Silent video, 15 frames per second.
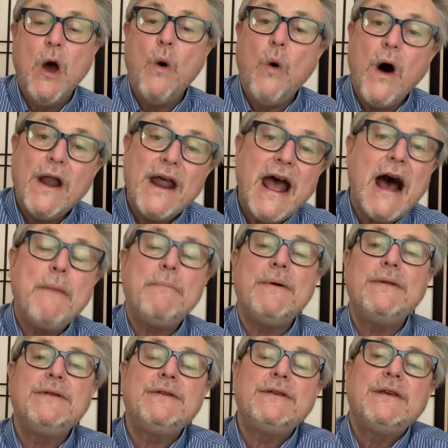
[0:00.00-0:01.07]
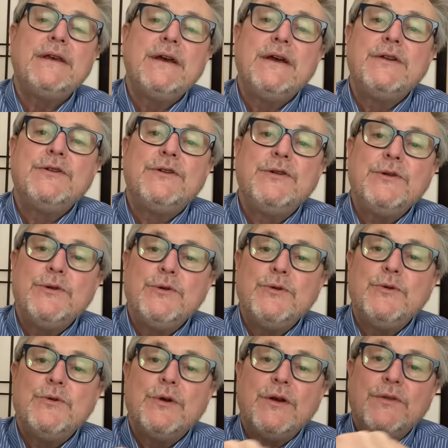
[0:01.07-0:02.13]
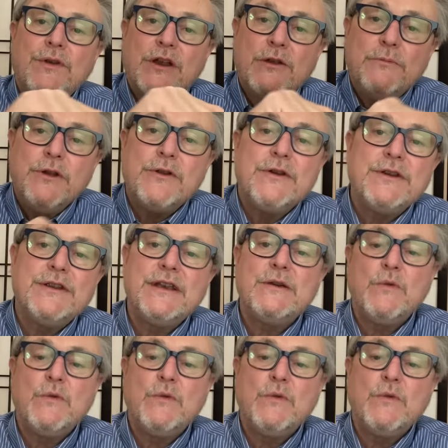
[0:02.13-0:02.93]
What happened to the community?